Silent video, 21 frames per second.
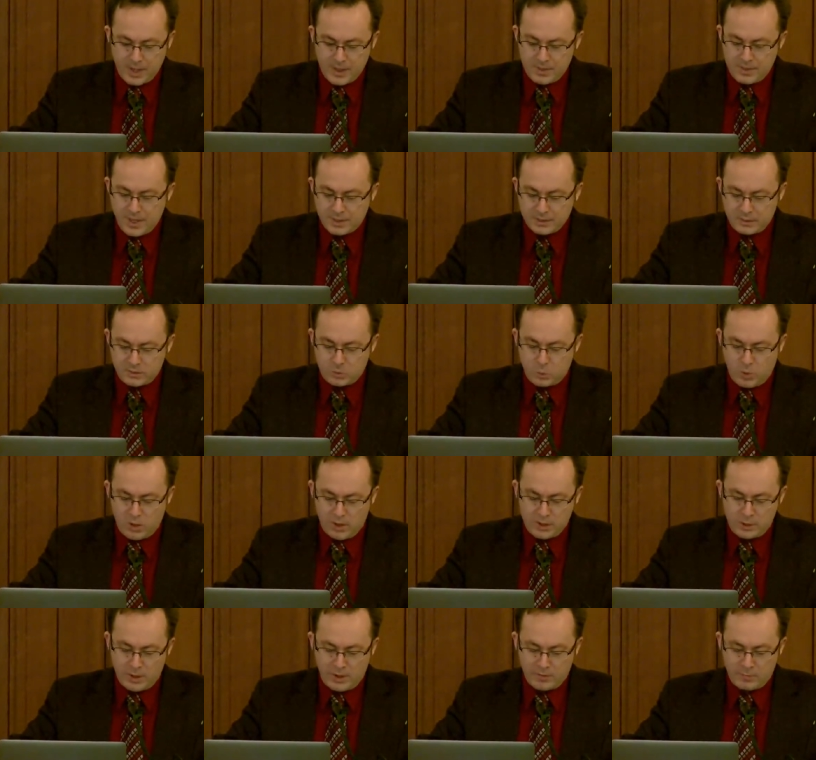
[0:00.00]
That is
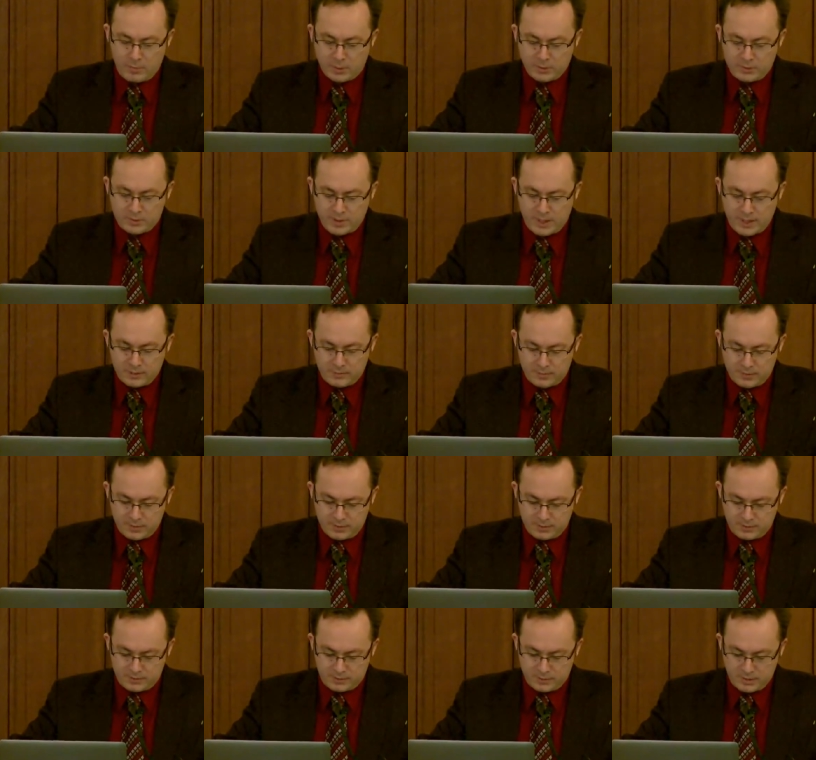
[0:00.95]
why you have
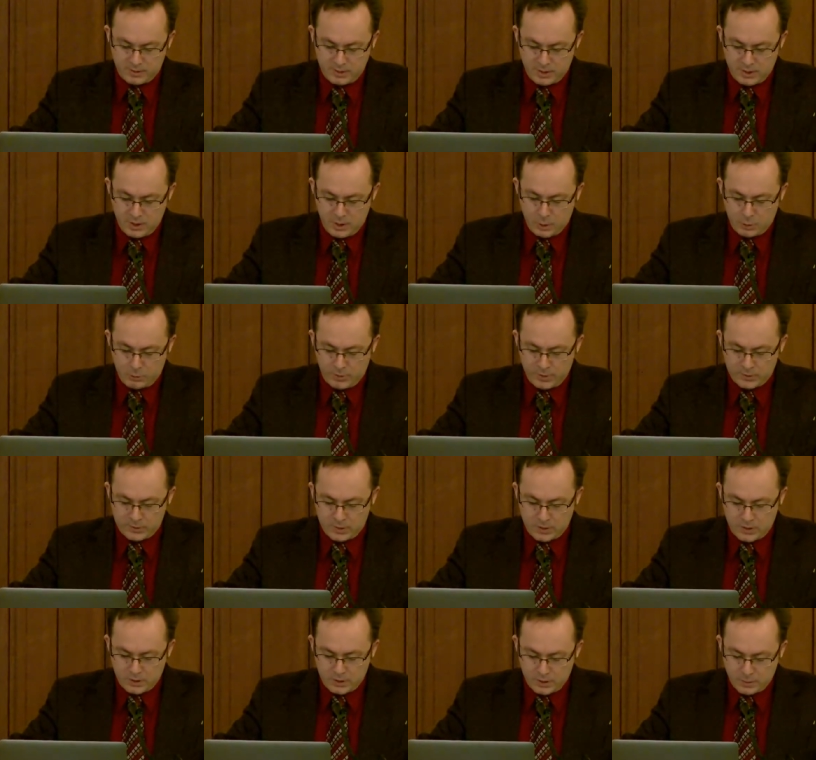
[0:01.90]
bodhisattvas, who reach
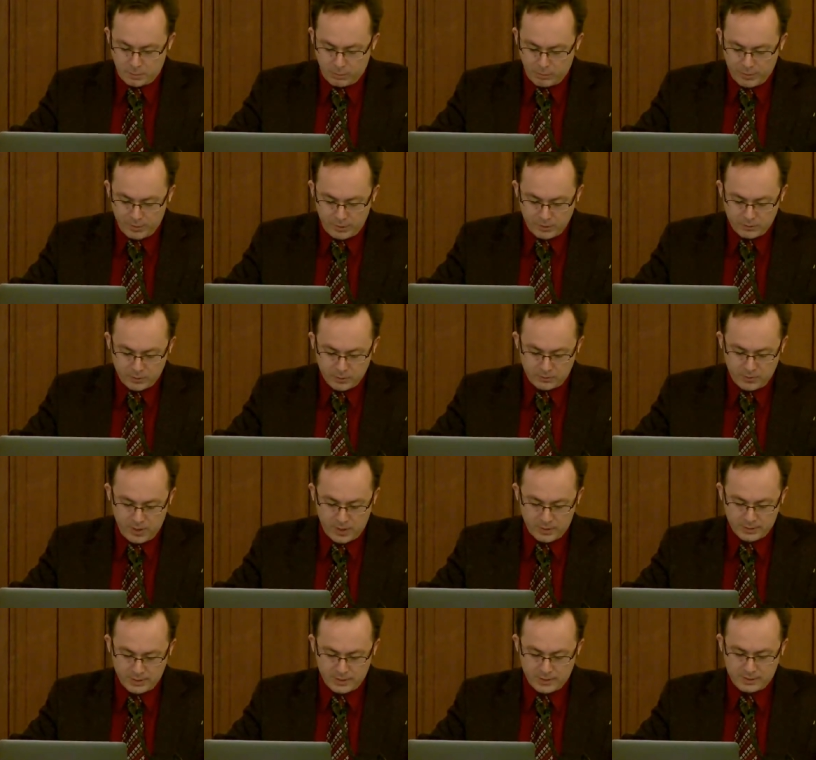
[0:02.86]
the brink of
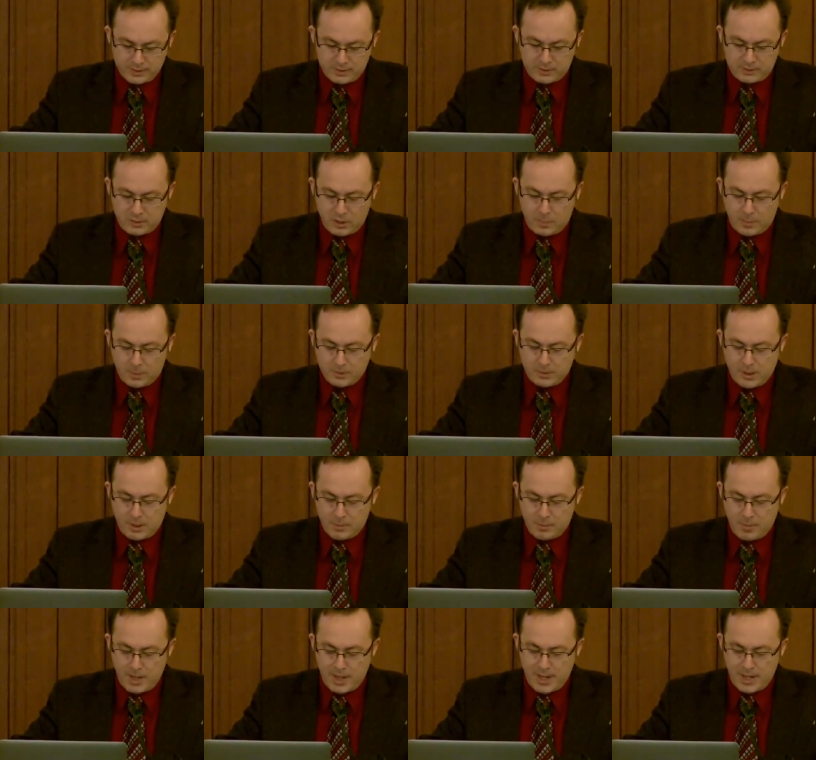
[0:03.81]
nirvana and stop and
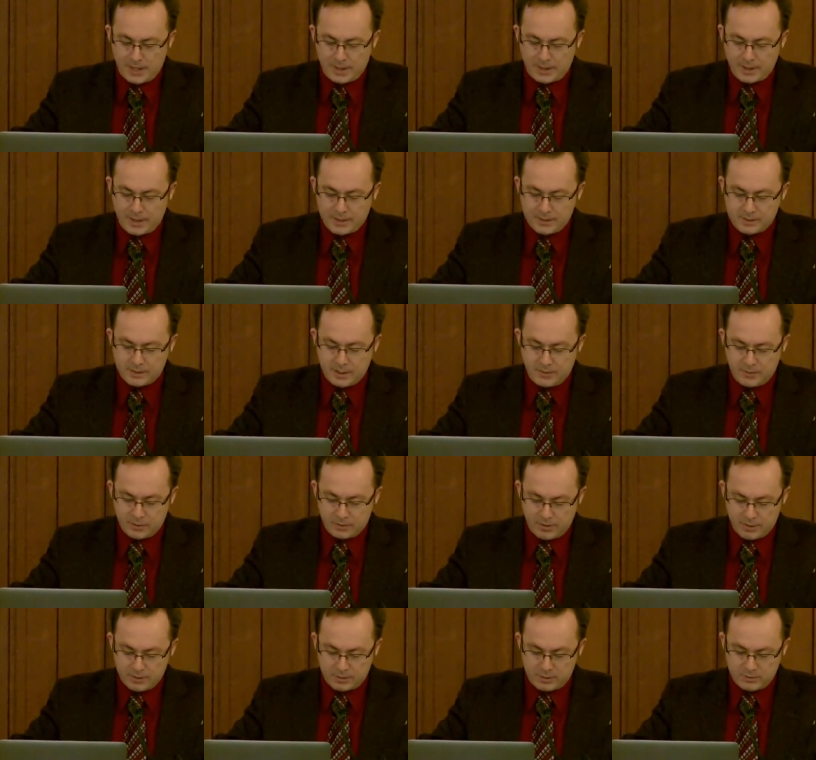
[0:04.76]
come back and save
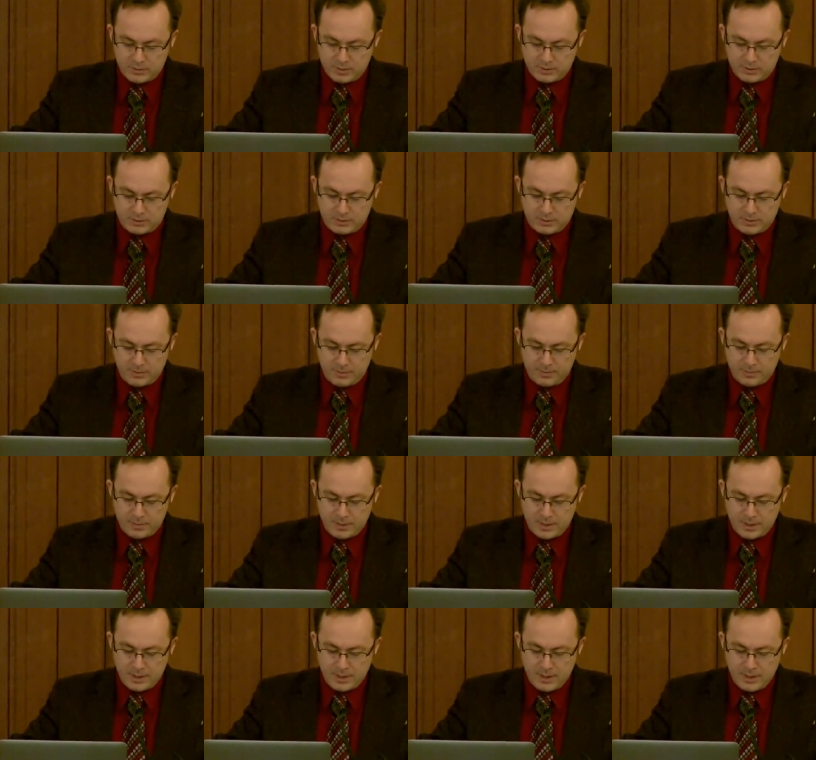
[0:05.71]
the rest of us.
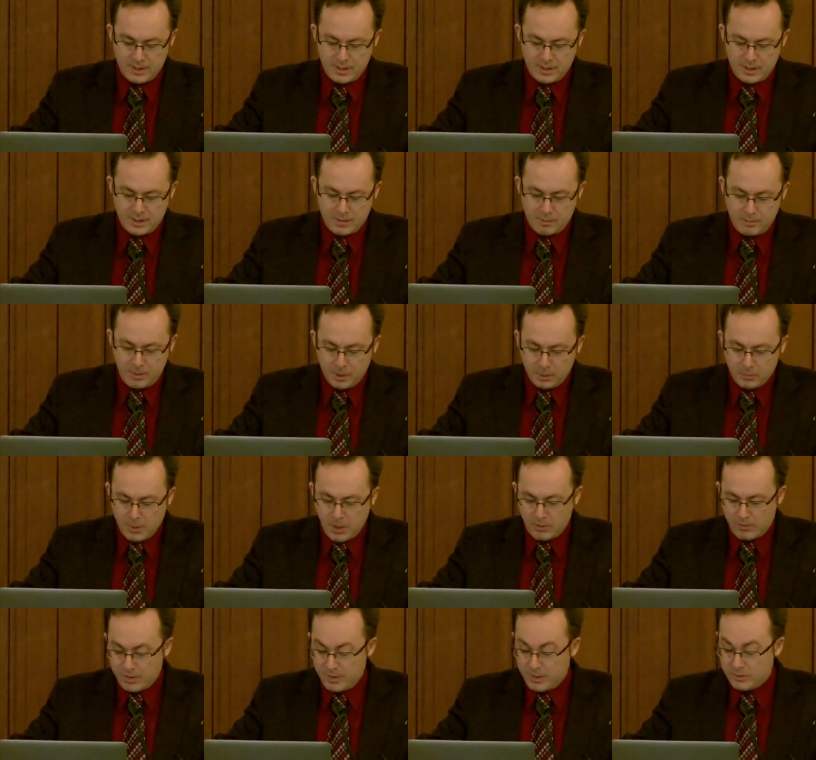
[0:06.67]
Bill
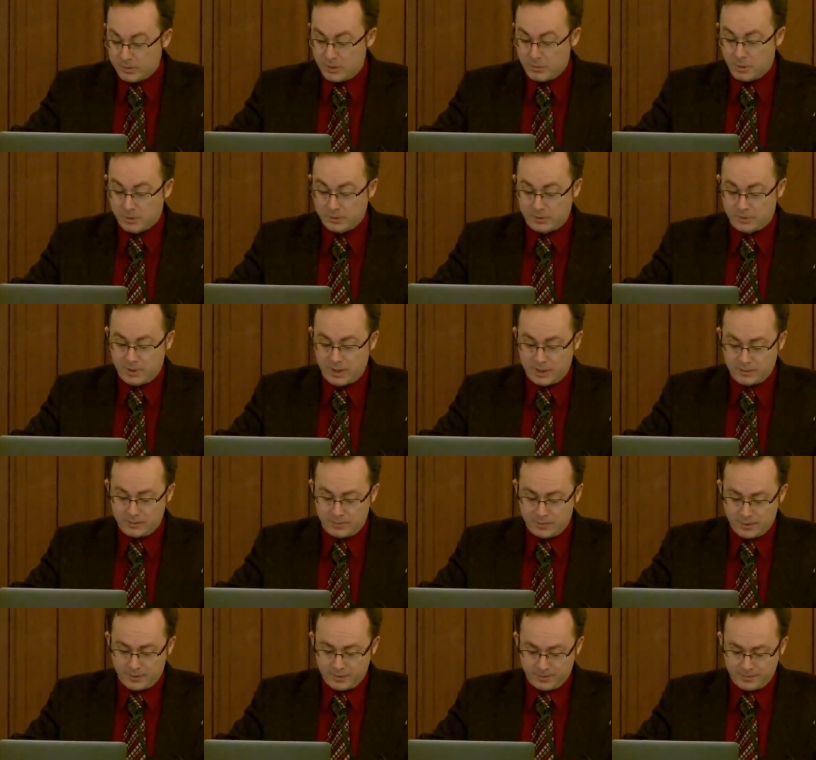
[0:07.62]
Murray is the
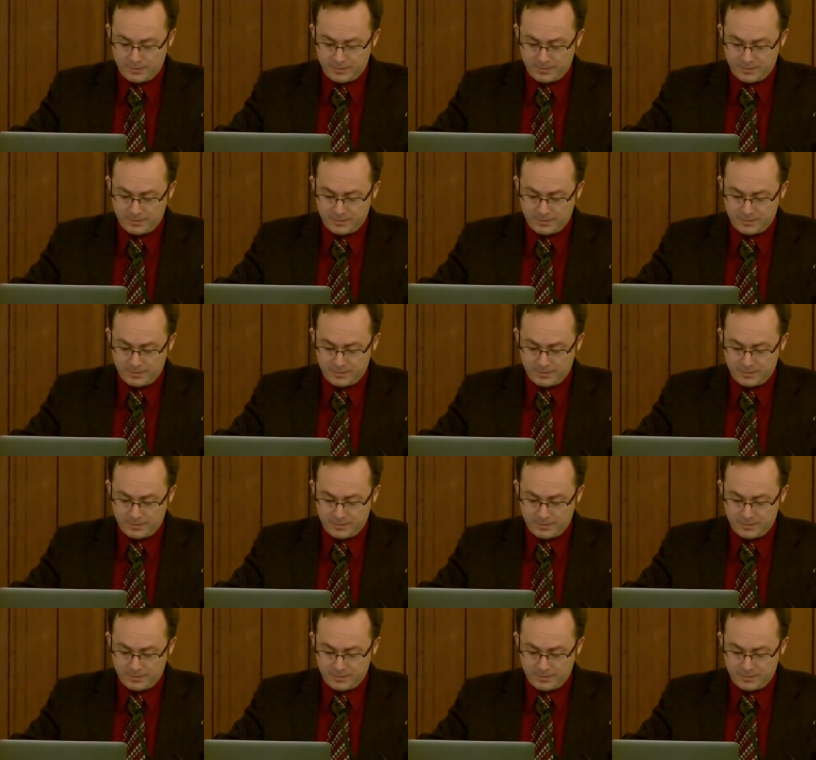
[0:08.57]
bodhisattva.